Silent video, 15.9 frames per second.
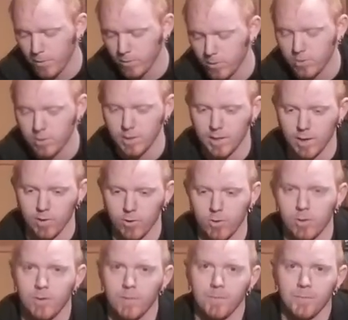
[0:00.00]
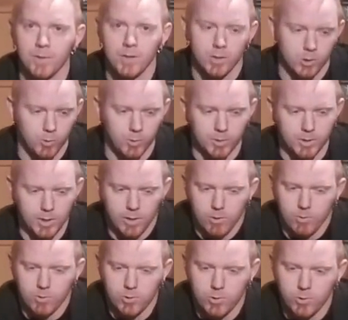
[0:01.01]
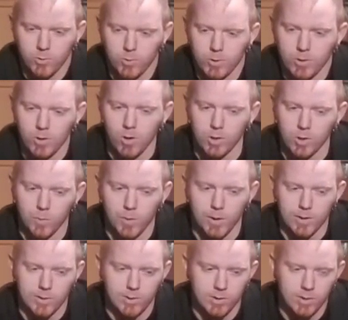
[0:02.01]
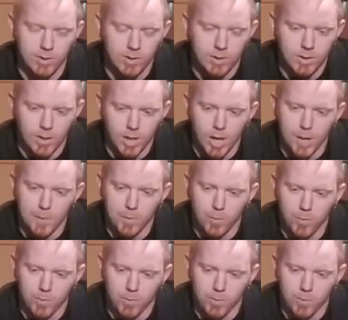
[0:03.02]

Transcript: all this together, glue it together, and screw it all at once. But